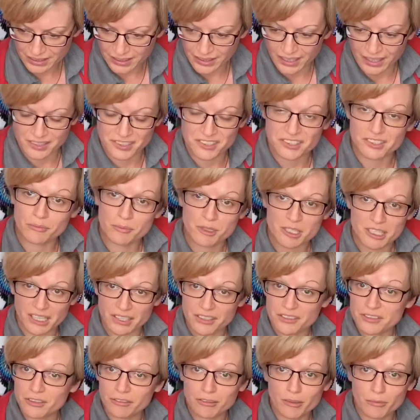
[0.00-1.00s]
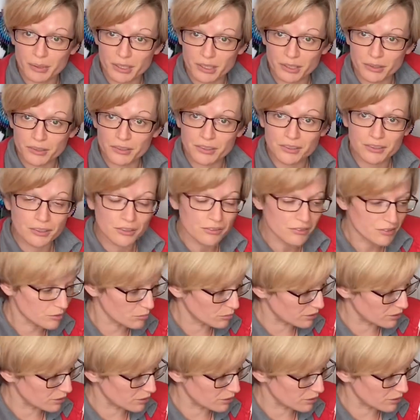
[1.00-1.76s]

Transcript: and some of that stuff will be good stuff. Some of